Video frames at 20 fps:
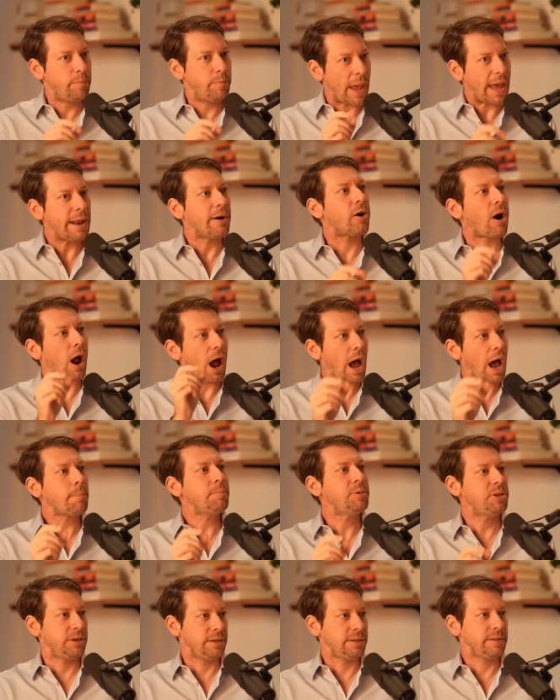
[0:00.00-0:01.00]
better
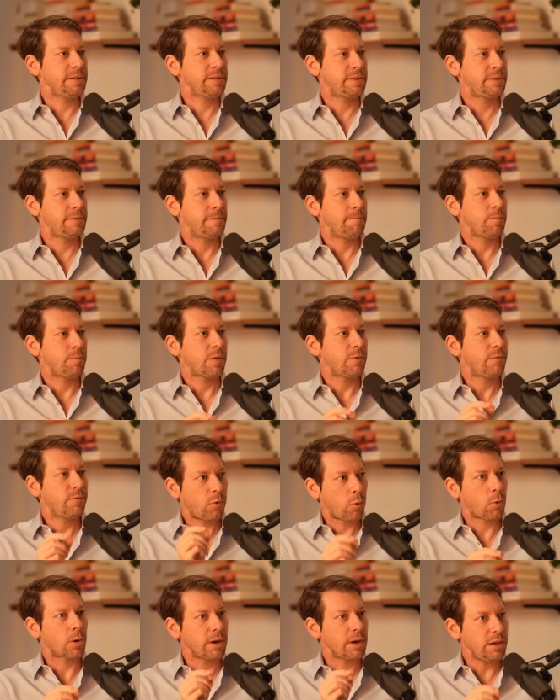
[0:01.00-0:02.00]
options
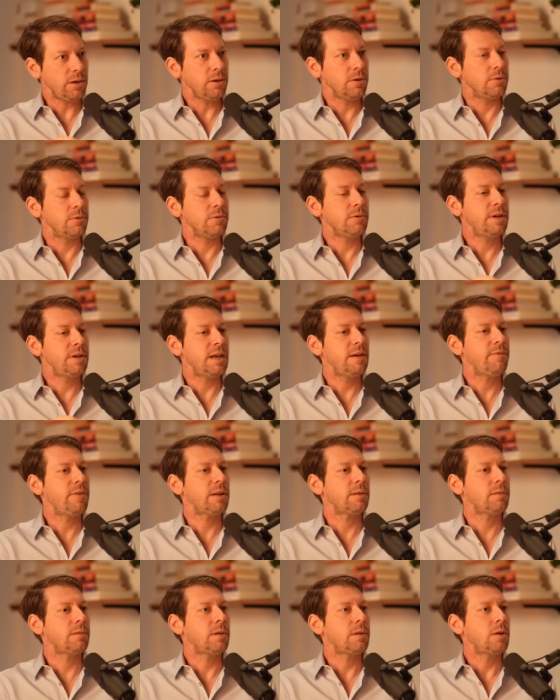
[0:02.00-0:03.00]
for you
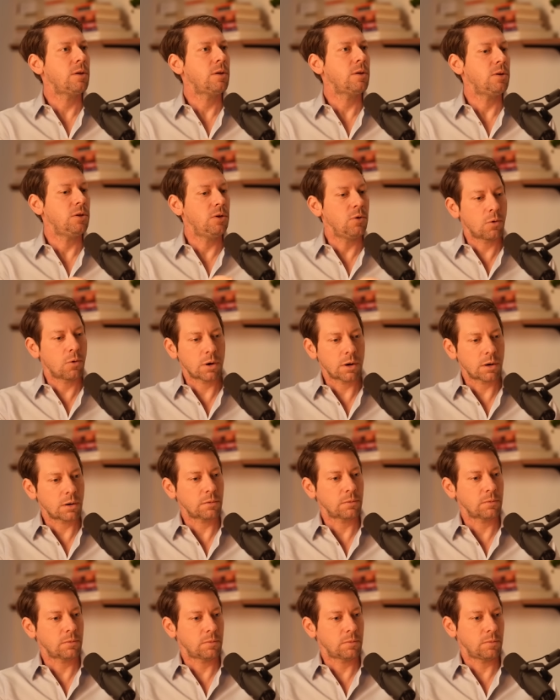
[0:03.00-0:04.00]
given
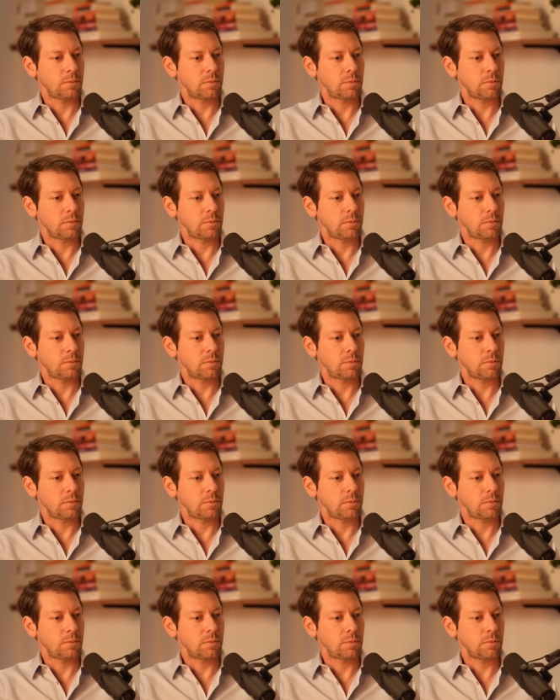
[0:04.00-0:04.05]
your